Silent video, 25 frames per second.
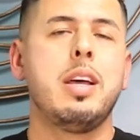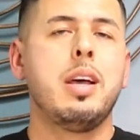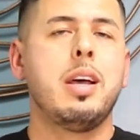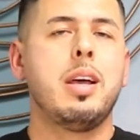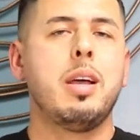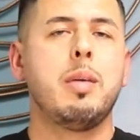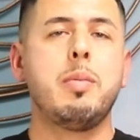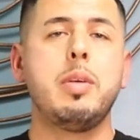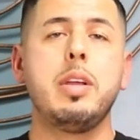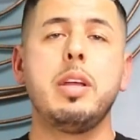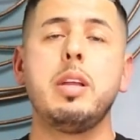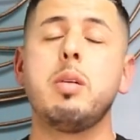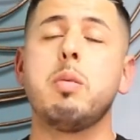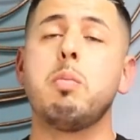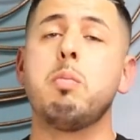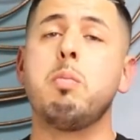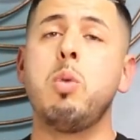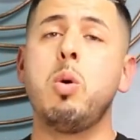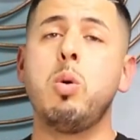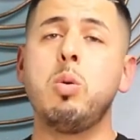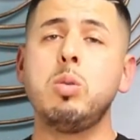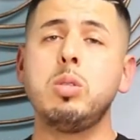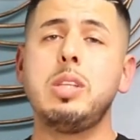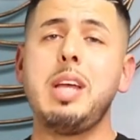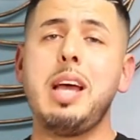I mean,
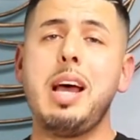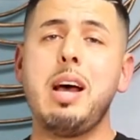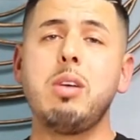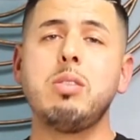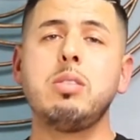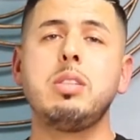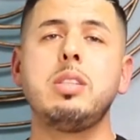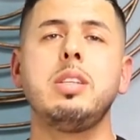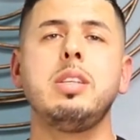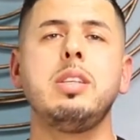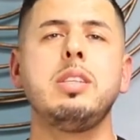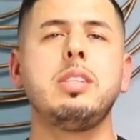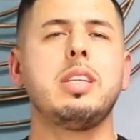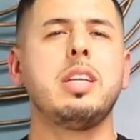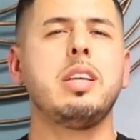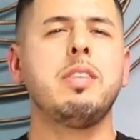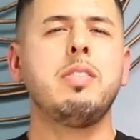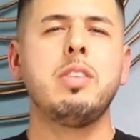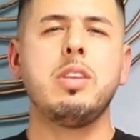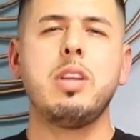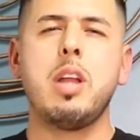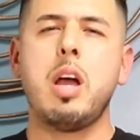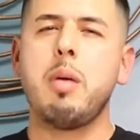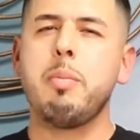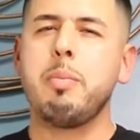most houses,
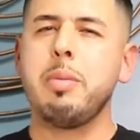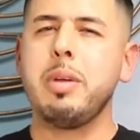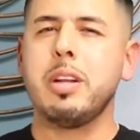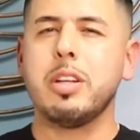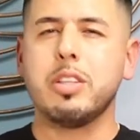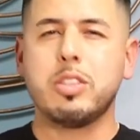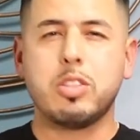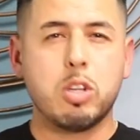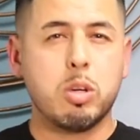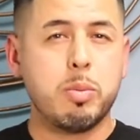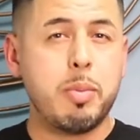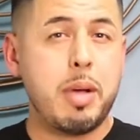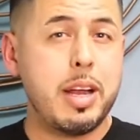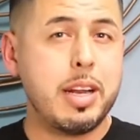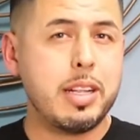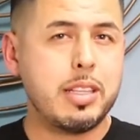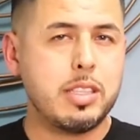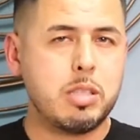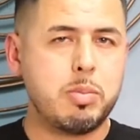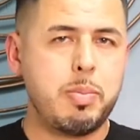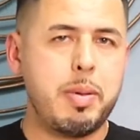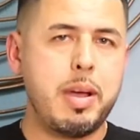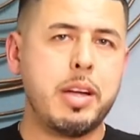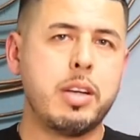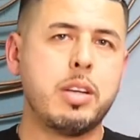even not being a termite
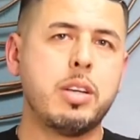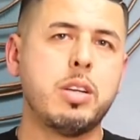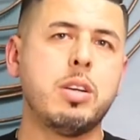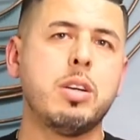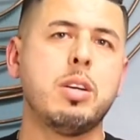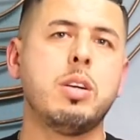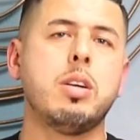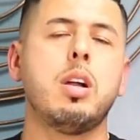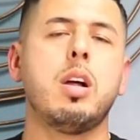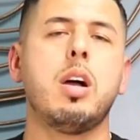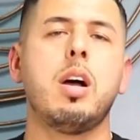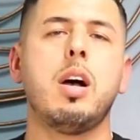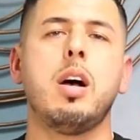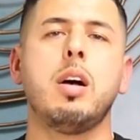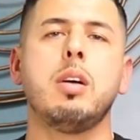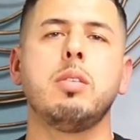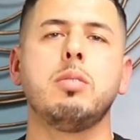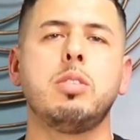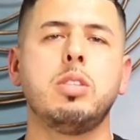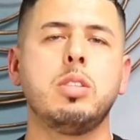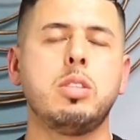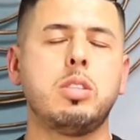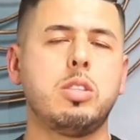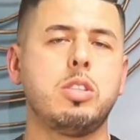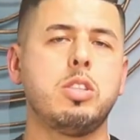inspector,
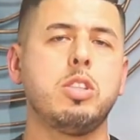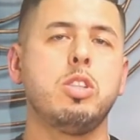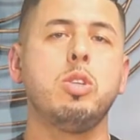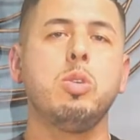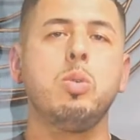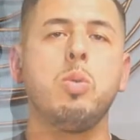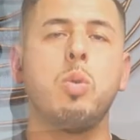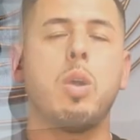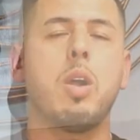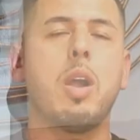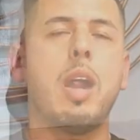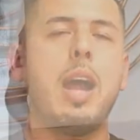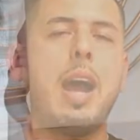just you or